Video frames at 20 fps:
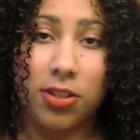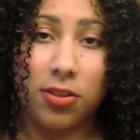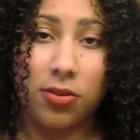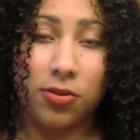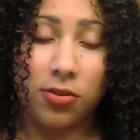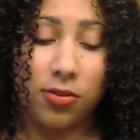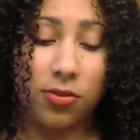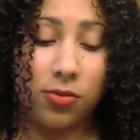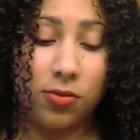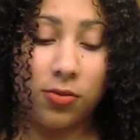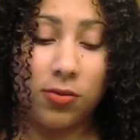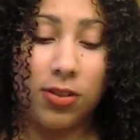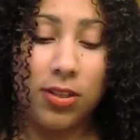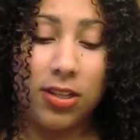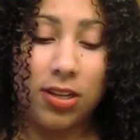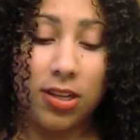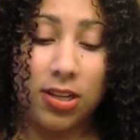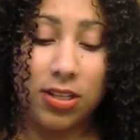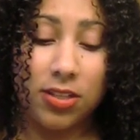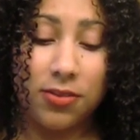Cuticle
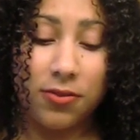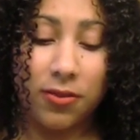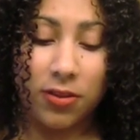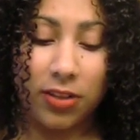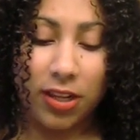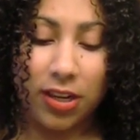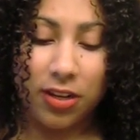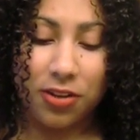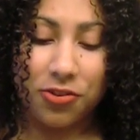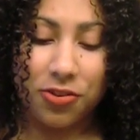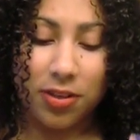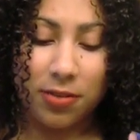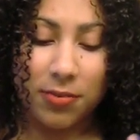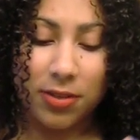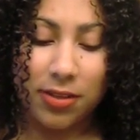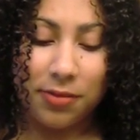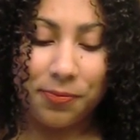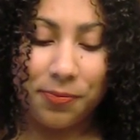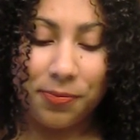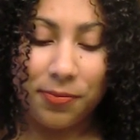Exfoliating
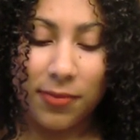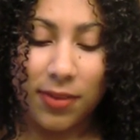Treatment.